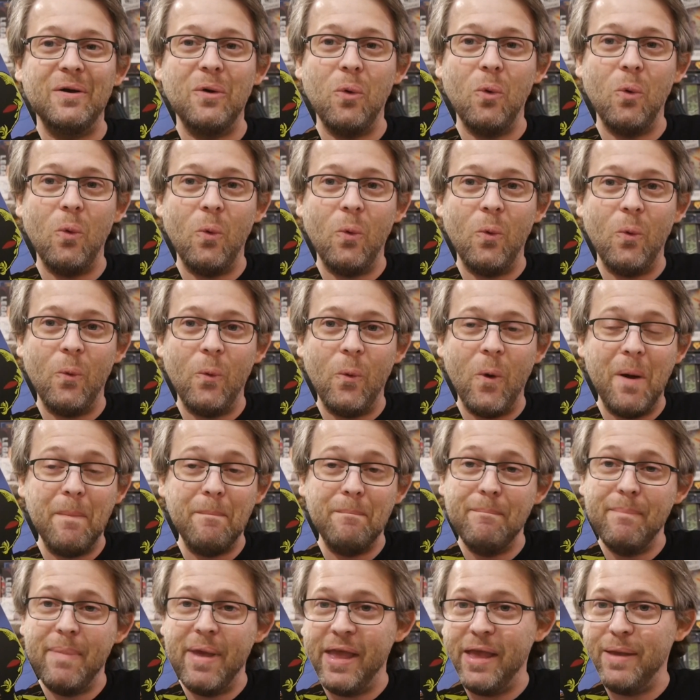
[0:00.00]
what
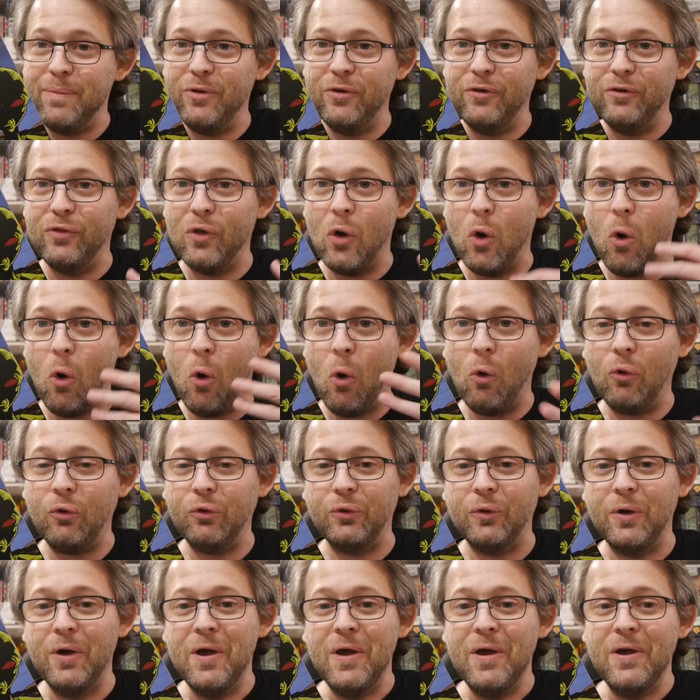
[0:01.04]
maybe the
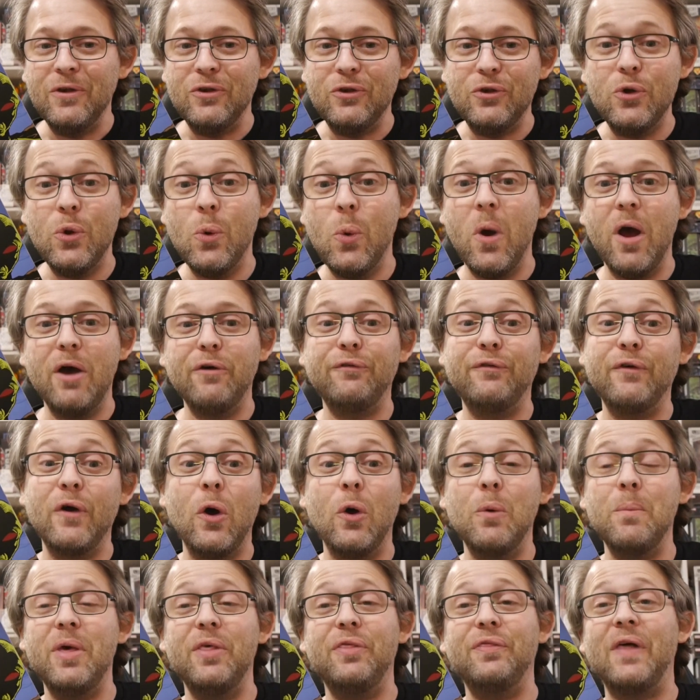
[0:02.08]
whole
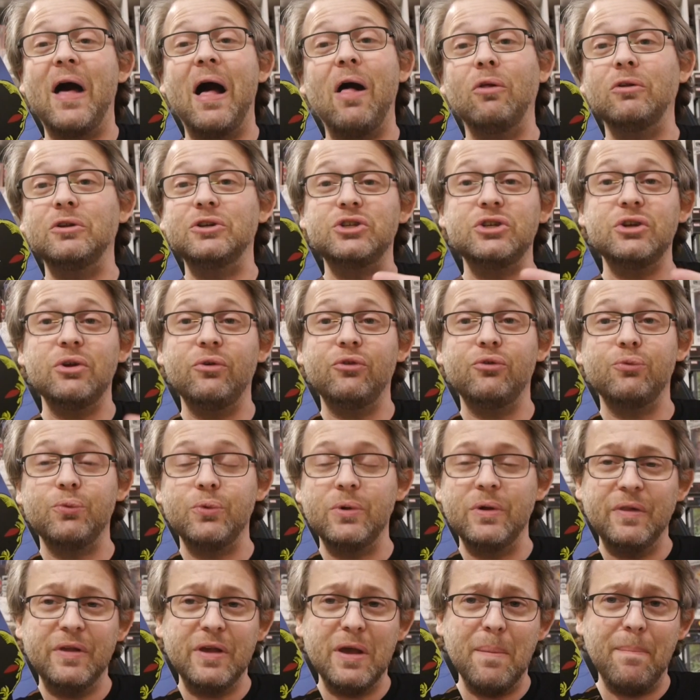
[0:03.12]
UFO mythology is
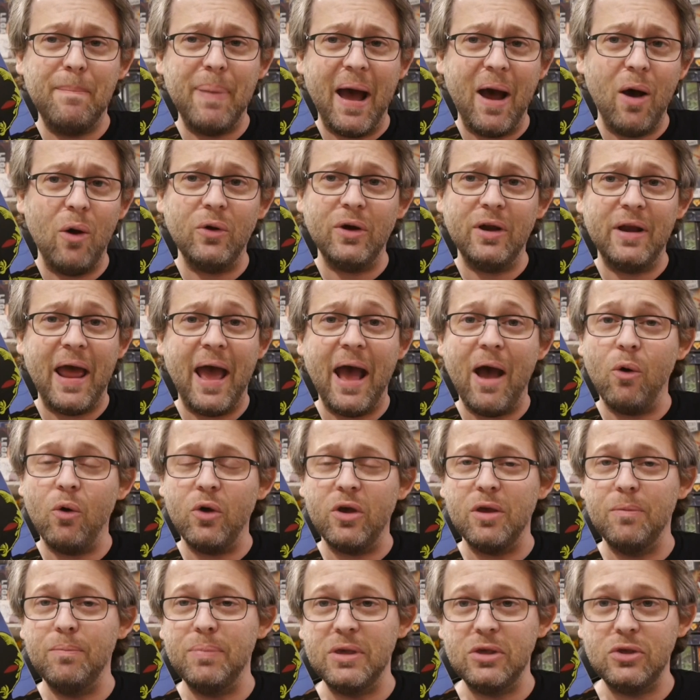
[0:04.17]
really about and how
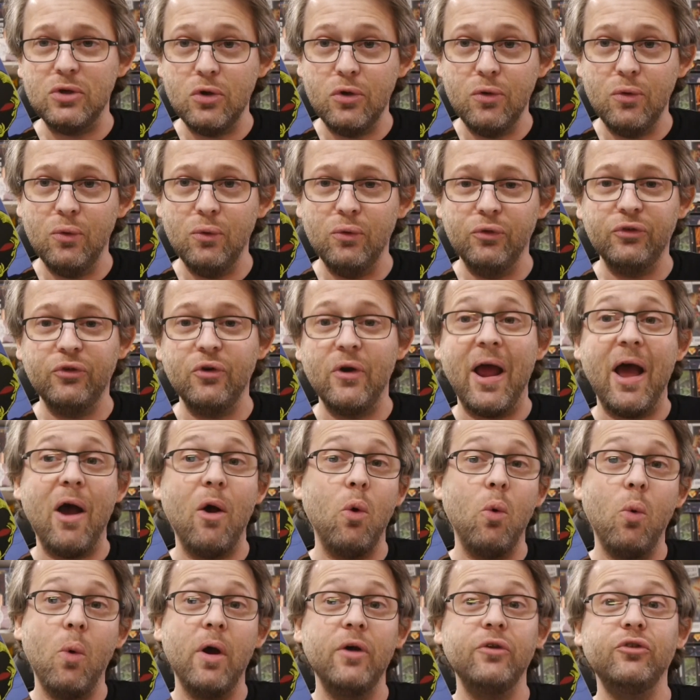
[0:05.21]
it can be used or
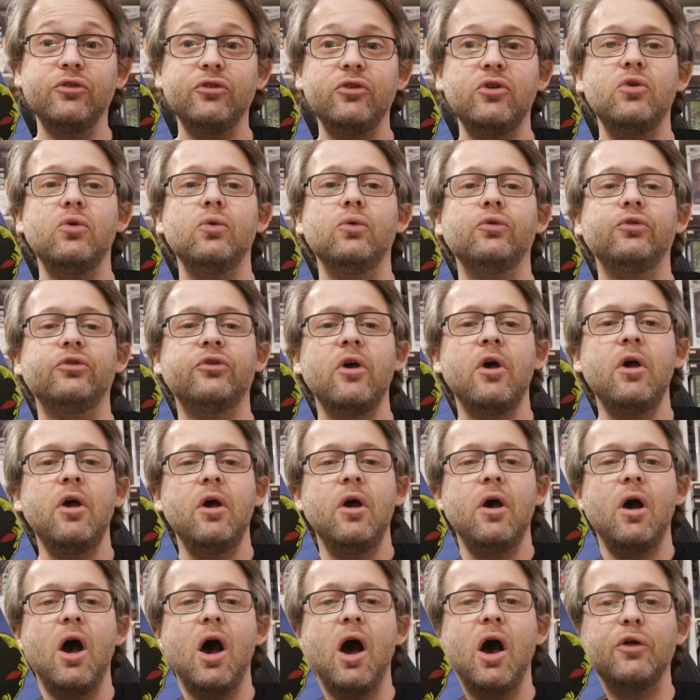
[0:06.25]
how it was used
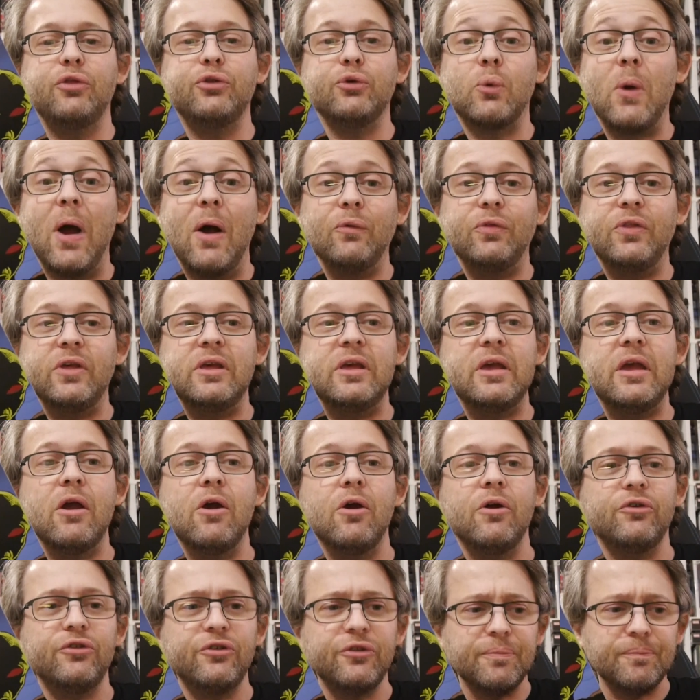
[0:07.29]
uh, throughout the
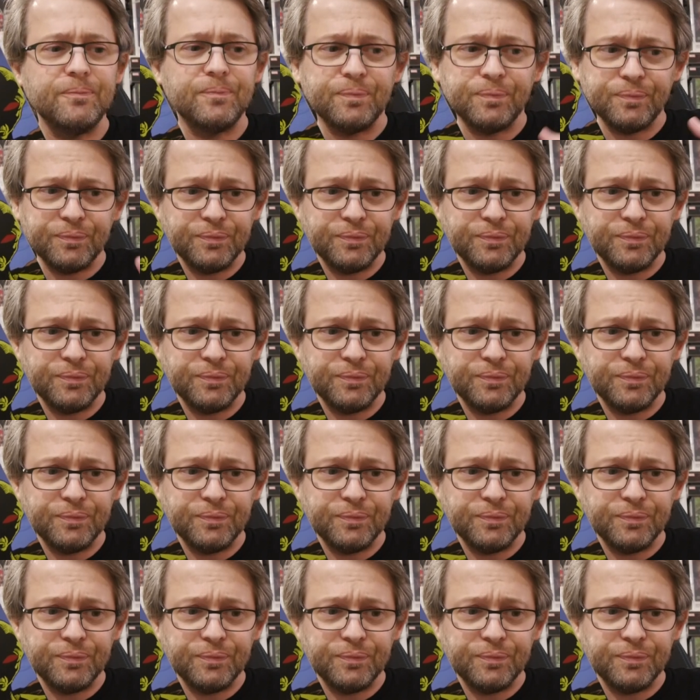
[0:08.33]
years.